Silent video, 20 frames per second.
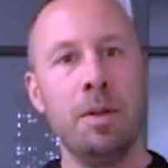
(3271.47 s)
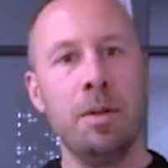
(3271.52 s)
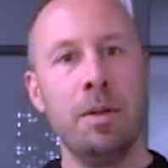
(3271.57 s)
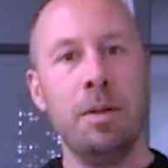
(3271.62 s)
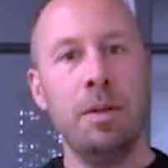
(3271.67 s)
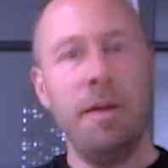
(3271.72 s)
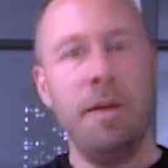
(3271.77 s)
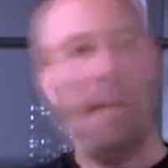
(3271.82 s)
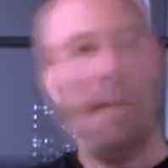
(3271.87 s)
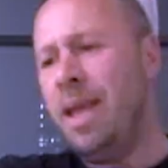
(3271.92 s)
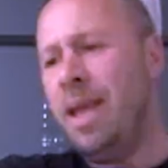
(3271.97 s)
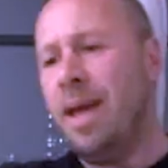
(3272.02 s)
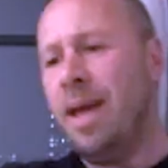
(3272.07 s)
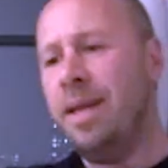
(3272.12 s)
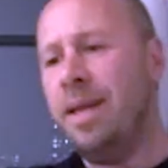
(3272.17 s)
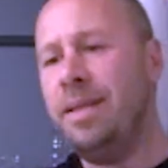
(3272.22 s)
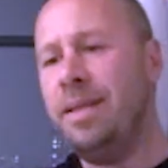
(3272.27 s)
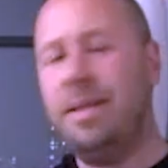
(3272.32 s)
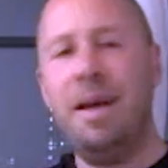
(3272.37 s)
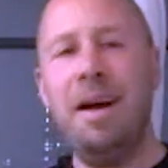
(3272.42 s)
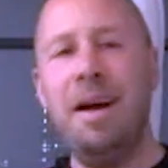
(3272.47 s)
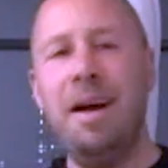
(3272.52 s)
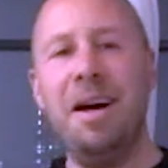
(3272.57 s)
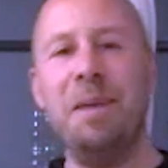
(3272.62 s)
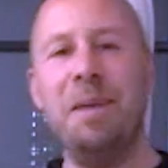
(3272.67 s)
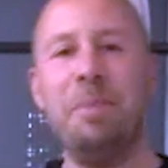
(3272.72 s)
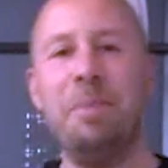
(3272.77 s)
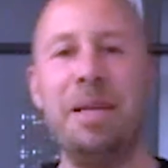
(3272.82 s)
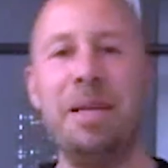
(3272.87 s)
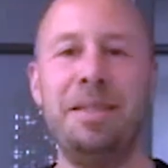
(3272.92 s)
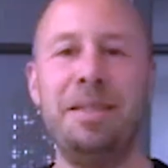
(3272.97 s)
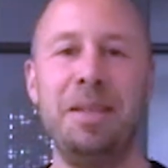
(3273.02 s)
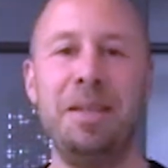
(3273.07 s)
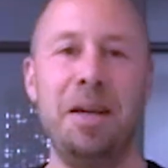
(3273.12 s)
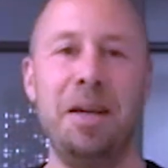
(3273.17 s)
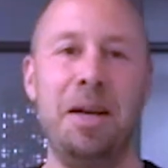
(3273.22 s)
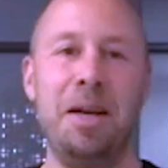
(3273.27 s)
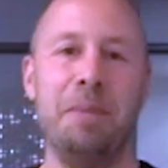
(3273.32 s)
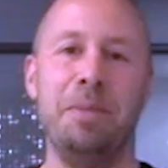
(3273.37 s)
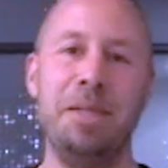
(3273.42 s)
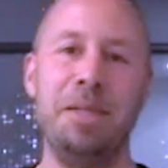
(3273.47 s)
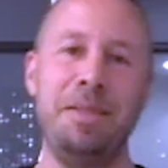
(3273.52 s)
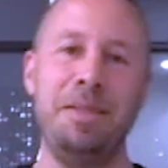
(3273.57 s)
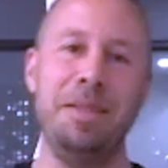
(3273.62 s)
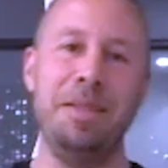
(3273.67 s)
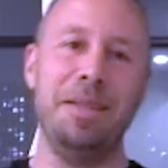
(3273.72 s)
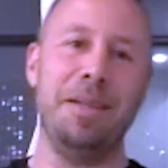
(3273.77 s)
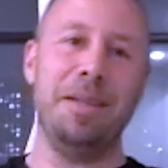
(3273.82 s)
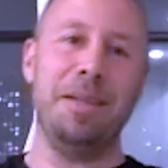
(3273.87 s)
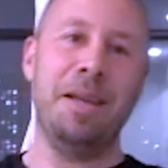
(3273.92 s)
Yeah, yeah, anytime, anytime. Listen.